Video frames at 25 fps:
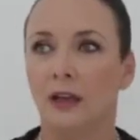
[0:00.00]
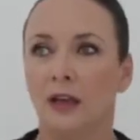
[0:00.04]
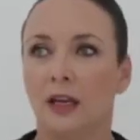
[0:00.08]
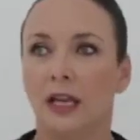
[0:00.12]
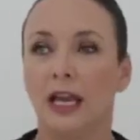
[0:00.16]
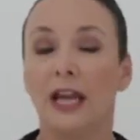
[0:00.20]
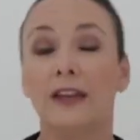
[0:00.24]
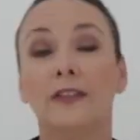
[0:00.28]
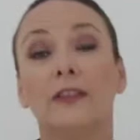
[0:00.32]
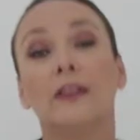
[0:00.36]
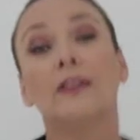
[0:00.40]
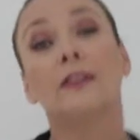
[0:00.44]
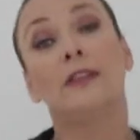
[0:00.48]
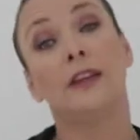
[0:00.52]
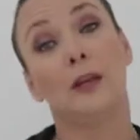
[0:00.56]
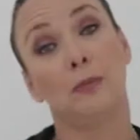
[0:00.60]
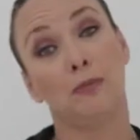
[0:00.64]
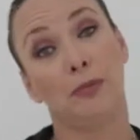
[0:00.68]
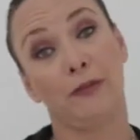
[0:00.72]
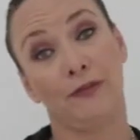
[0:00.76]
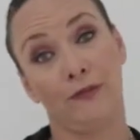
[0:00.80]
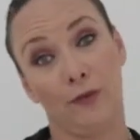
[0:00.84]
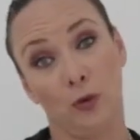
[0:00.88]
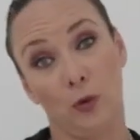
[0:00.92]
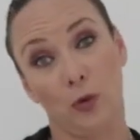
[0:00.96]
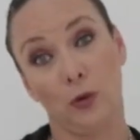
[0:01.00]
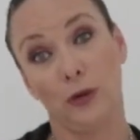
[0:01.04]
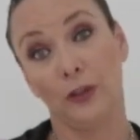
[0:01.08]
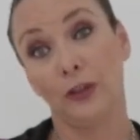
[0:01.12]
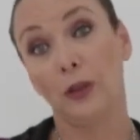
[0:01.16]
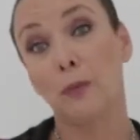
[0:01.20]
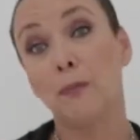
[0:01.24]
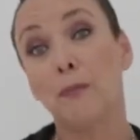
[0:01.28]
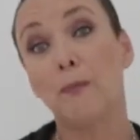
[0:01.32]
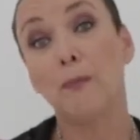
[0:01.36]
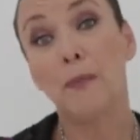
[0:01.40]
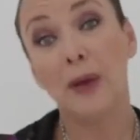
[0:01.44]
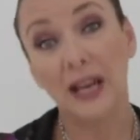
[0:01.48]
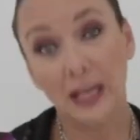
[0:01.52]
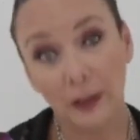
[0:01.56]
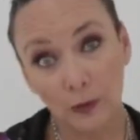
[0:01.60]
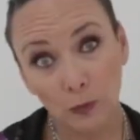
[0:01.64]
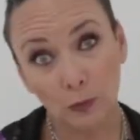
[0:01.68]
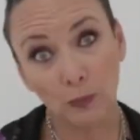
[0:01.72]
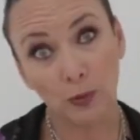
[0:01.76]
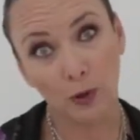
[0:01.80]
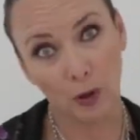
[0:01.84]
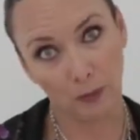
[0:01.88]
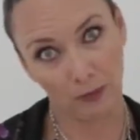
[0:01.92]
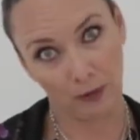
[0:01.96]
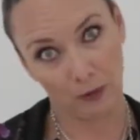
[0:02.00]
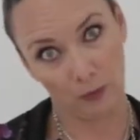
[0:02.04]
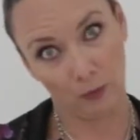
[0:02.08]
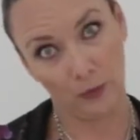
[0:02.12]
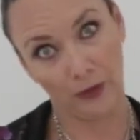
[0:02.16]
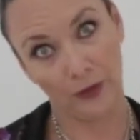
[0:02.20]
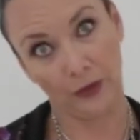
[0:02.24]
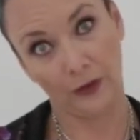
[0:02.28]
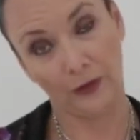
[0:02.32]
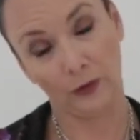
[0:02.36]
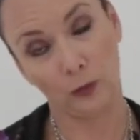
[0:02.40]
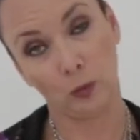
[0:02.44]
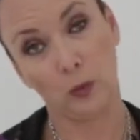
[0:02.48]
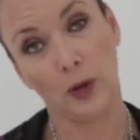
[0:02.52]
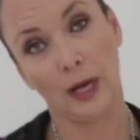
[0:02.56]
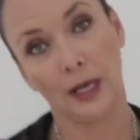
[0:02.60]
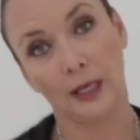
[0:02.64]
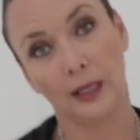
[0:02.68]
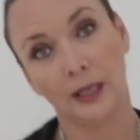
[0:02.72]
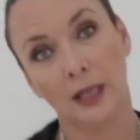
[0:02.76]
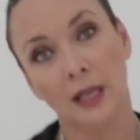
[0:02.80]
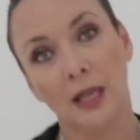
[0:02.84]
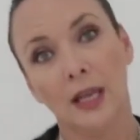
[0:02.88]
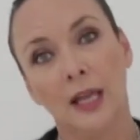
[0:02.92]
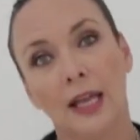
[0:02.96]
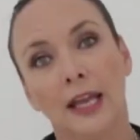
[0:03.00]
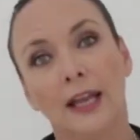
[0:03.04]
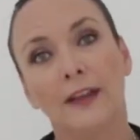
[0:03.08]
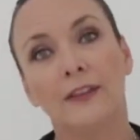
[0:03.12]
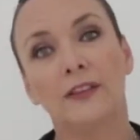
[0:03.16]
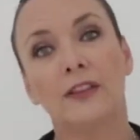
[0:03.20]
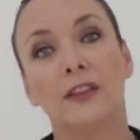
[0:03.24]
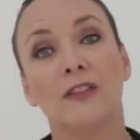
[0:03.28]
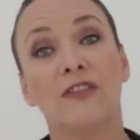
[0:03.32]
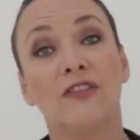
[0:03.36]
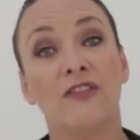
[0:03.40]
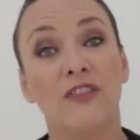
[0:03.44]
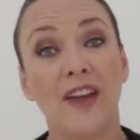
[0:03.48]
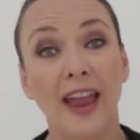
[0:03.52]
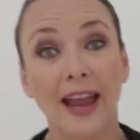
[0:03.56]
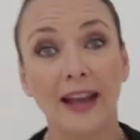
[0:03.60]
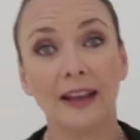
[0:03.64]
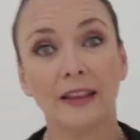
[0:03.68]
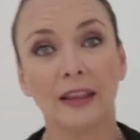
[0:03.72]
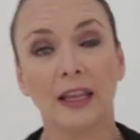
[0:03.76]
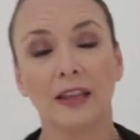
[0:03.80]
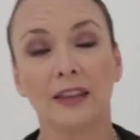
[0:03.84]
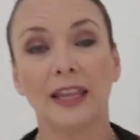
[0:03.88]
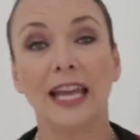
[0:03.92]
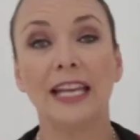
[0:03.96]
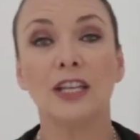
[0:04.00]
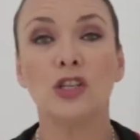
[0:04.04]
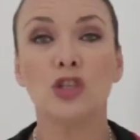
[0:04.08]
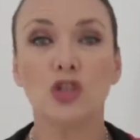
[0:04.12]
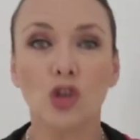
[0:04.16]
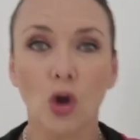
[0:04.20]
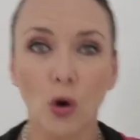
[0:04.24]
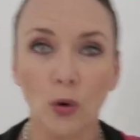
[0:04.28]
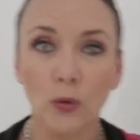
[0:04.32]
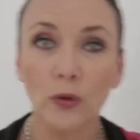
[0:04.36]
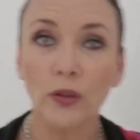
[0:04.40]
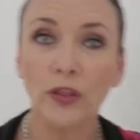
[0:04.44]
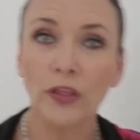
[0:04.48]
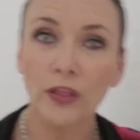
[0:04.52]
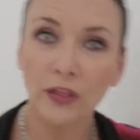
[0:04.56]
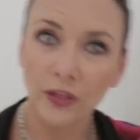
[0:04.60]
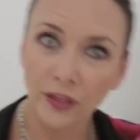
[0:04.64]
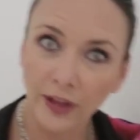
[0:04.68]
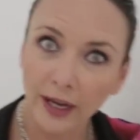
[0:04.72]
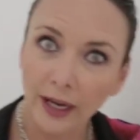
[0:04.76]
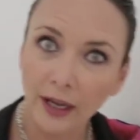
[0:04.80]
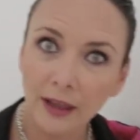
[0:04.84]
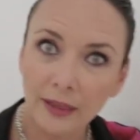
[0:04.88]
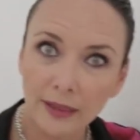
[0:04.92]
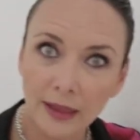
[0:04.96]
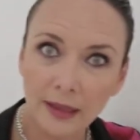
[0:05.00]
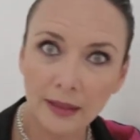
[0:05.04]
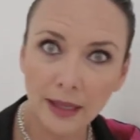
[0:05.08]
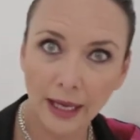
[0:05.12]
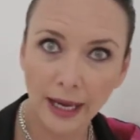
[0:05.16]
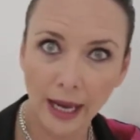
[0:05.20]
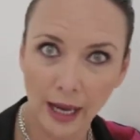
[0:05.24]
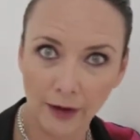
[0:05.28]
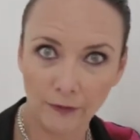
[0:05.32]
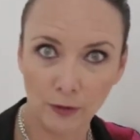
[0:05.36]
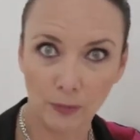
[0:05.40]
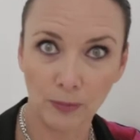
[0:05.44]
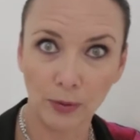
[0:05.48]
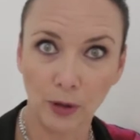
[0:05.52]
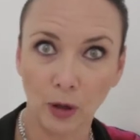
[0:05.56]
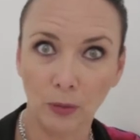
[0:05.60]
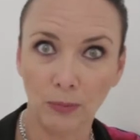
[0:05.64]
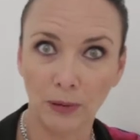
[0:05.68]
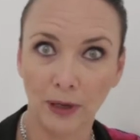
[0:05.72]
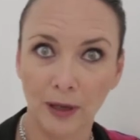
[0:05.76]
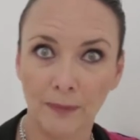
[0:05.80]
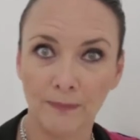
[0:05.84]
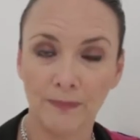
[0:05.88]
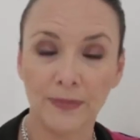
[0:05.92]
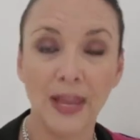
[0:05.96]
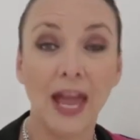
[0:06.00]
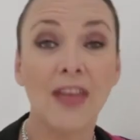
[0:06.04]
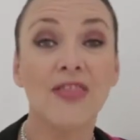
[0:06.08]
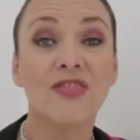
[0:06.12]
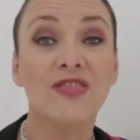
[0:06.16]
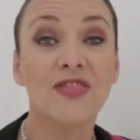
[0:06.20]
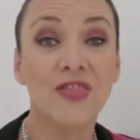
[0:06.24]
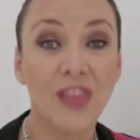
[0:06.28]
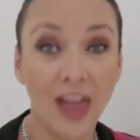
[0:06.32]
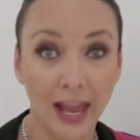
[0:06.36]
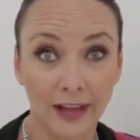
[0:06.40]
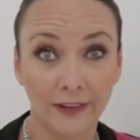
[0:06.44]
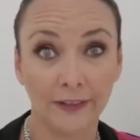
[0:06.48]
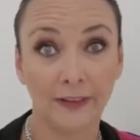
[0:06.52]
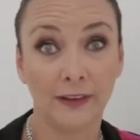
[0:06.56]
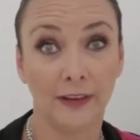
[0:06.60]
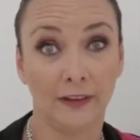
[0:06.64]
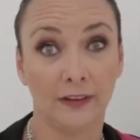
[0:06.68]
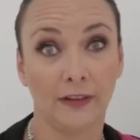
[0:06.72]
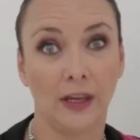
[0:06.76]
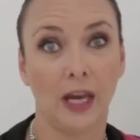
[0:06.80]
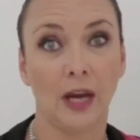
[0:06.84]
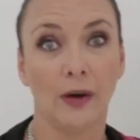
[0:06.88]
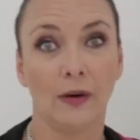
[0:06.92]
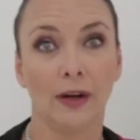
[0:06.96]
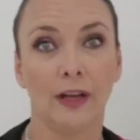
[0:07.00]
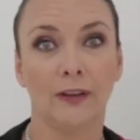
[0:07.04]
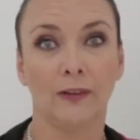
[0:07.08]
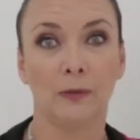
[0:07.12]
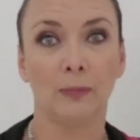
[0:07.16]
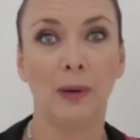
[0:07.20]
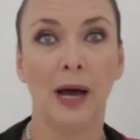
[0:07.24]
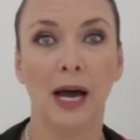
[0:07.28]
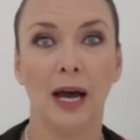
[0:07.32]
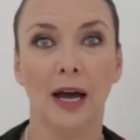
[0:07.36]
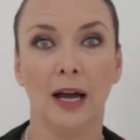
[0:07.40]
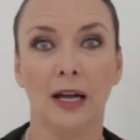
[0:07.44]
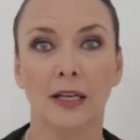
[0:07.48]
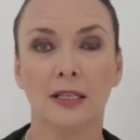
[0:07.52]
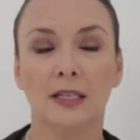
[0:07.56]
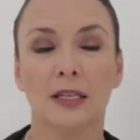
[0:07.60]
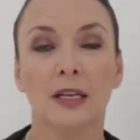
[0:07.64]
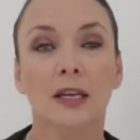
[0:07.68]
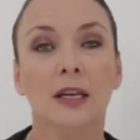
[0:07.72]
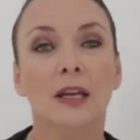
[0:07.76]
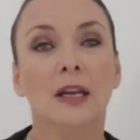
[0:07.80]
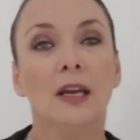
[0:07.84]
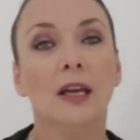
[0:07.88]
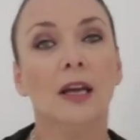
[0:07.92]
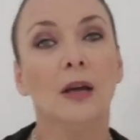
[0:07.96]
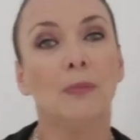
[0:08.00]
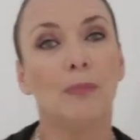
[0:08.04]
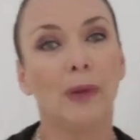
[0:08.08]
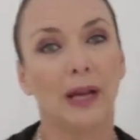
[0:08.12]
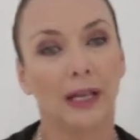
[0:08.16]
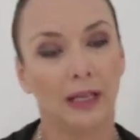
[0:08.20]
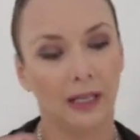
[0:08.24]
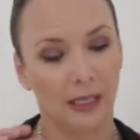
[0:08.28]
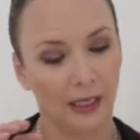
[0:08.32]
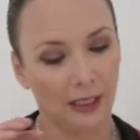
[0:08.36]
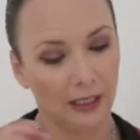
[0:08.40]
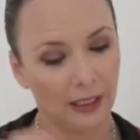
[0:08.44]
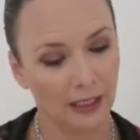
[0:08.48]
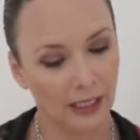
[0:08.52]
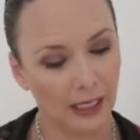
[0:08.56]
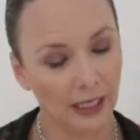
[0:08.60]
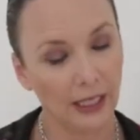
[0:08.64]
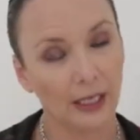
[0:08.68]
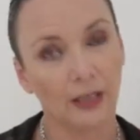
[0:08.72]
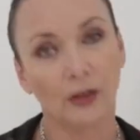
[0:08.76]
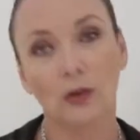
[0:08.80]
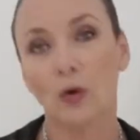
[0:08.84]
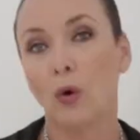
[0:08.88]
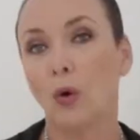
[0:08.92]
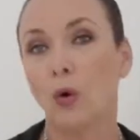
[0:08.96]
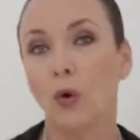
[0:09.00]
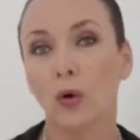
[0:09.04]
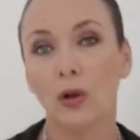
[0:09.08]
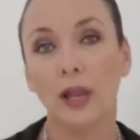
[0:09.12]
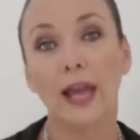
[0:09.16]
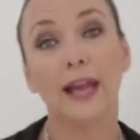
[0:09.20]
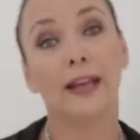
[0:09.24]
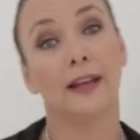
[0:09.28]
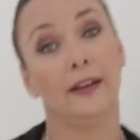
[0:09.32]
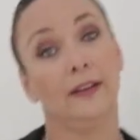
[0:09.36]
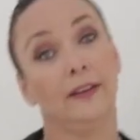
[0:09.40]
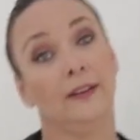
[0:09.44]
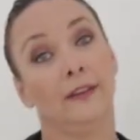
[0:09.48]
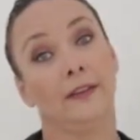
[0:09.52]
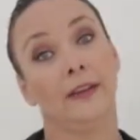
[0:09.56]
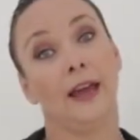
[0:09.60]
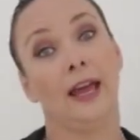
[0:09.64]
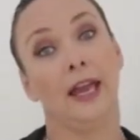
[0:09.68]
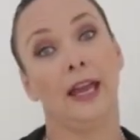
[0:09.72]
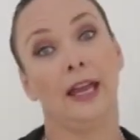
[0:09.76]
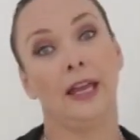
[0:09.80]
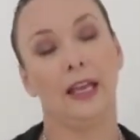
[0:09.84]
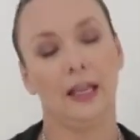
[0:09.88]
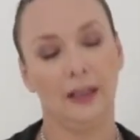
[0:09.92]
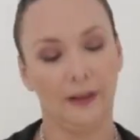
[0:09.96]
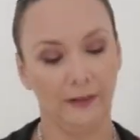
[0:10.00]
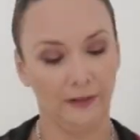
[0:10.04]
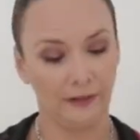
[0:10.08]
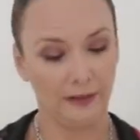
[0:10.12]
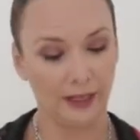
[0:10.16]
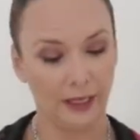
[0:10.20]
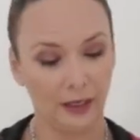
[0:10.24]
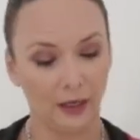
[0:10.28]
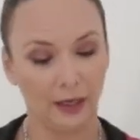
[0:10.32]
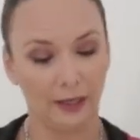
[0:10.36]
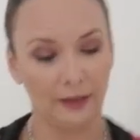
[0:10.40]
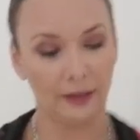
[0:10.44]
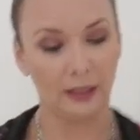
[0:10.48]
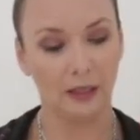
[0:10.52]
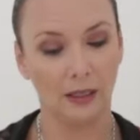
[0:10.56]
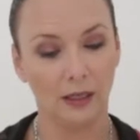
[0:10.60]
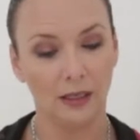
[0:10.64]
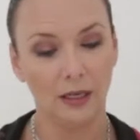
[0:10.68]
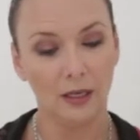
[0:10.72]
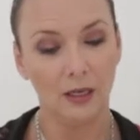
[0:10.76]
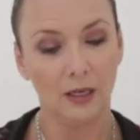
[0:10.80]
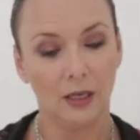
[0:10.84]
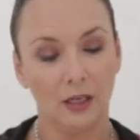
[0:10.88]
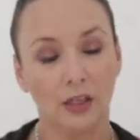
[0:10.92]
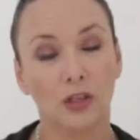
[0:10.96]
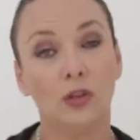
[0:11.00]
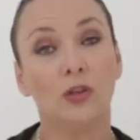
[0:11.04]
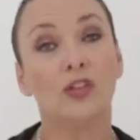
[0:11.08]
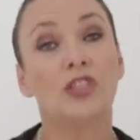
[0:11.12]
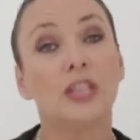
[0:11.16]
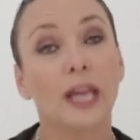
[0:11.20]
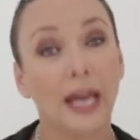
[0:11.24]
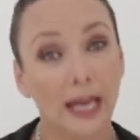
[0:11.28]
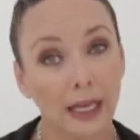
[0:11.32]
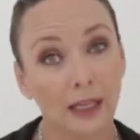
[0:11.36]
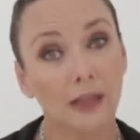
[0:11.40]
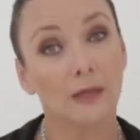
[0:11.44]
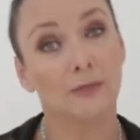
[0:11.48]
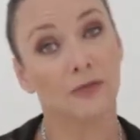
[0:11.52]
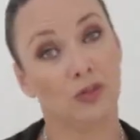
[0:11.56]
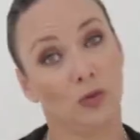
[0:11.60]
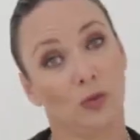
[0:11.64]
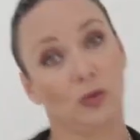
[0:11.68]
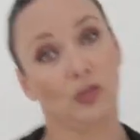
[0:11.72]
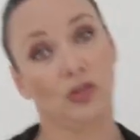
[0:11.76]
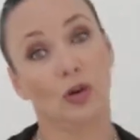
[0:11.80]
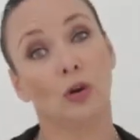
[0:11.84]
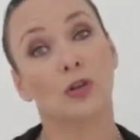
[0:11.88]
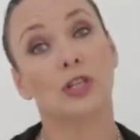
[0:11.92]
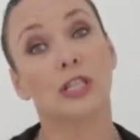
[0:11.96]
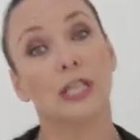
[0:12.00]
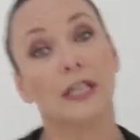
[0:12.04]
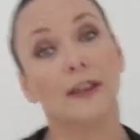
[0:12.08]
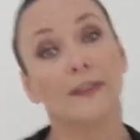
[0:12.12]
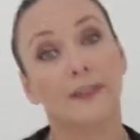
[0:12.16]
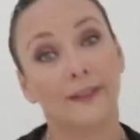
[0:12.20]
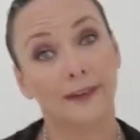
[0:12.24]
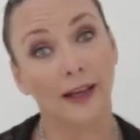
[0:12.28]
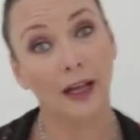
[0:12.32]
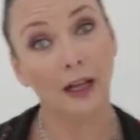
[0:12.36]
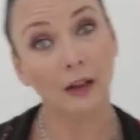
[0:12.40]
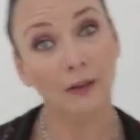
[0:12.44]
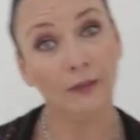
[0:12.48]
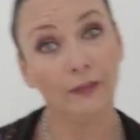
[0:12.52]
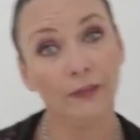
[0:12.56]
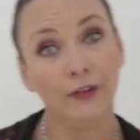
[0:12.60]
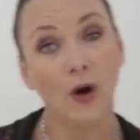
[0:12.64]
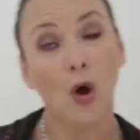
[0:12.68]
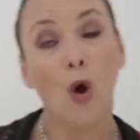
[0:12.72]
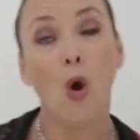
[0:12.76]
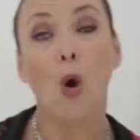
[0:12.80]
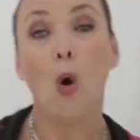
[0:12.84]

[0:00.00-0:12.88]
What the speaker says: As I said before, the biggest problem with this one is the fact that they don't think that they have a problem, and that's the scariest part. But again, all I can say is that either you take them to a doctor yourself,